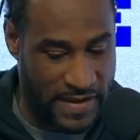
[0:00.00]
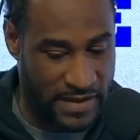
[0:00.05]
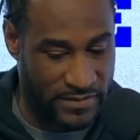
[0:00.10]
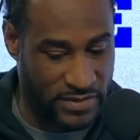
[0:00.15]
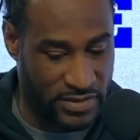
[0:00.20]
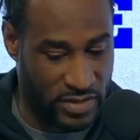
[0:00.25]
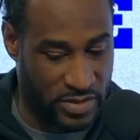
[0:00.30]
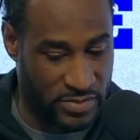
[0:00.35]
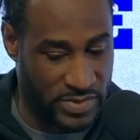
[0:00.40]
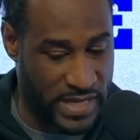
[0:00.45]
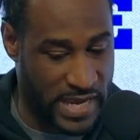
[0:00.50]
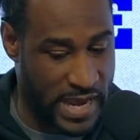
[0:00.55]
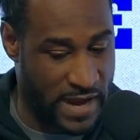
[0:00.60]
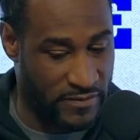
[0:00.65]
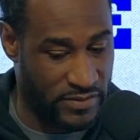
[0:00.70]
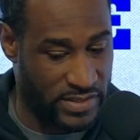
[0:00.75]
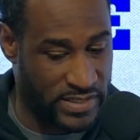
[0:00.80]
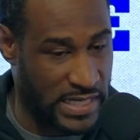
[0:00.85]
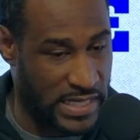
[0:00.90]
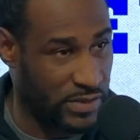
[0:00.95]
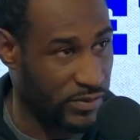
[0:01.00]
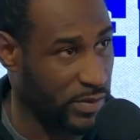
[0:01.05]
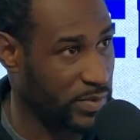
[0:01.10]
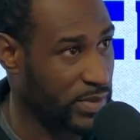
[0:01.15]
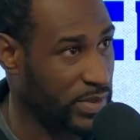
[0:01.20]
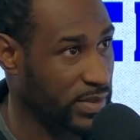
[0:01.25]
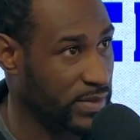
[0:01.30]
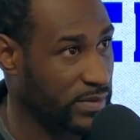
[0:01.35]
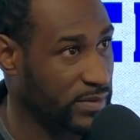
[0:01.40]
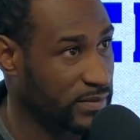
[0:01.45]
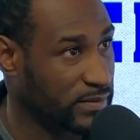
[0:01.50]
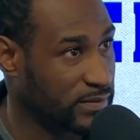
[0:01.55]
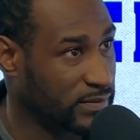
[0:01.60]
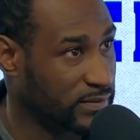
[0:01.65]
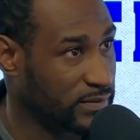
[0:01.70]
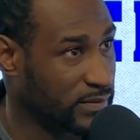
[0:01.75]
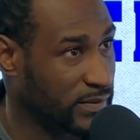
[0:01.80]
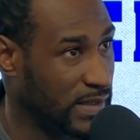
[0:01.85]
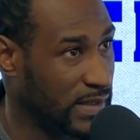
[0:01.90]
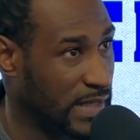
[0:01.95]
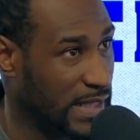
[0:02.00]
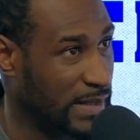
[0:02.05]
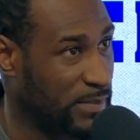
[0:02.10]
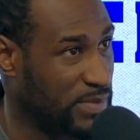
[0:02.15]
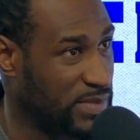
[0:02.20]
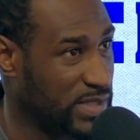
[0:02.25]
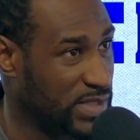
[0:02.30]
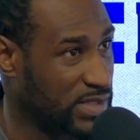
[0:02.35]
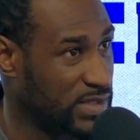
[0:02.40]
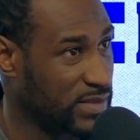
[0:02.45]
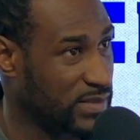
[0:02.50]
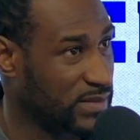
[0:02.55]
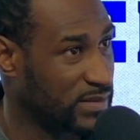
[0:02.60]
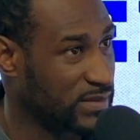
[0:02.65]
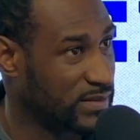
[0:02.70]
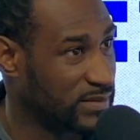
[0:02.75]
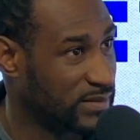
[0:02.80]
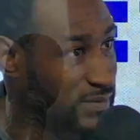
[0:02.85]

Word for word: five in terms of average salary per year? Well, see, at that position,